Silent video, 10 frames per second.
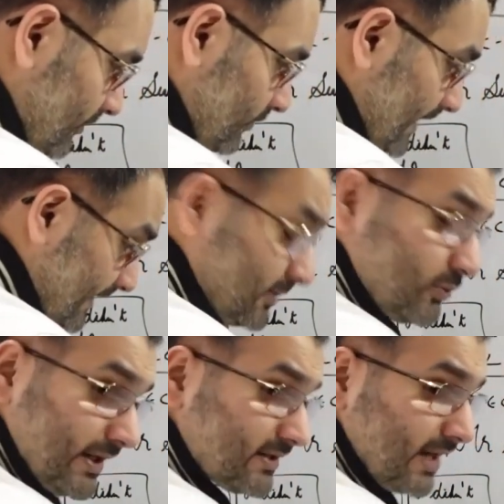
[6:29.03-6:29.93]
to this
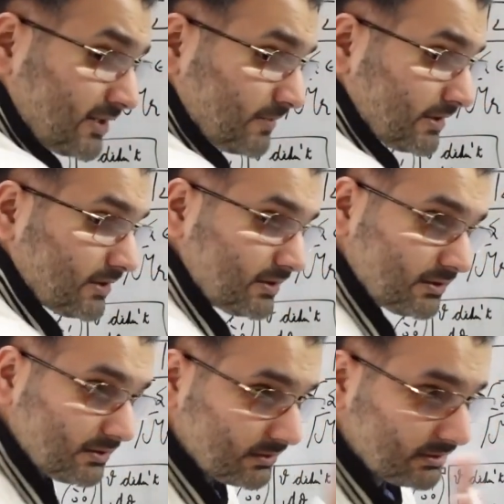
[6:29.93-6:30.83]
judgment,
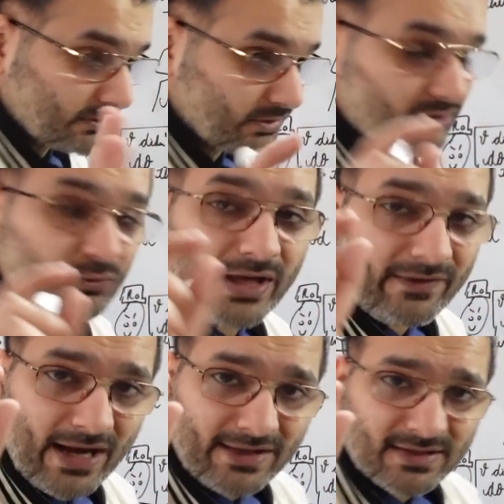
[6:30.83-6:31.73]
just
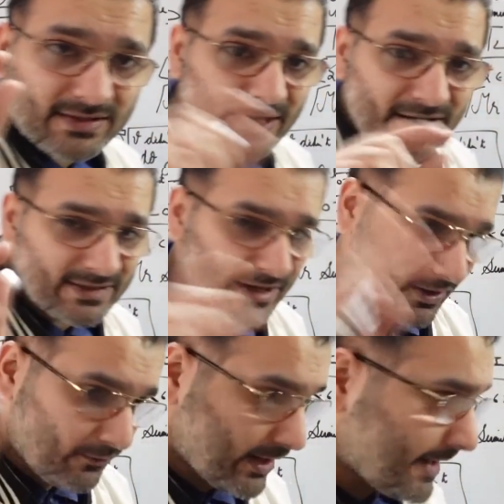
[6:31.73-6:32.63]
whatever I just said,
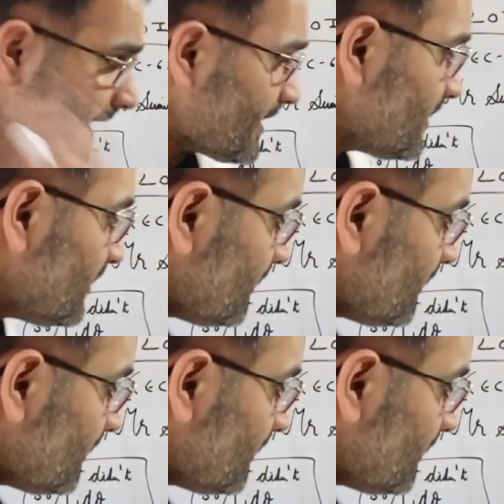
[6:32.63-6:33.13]
dissented, forget that.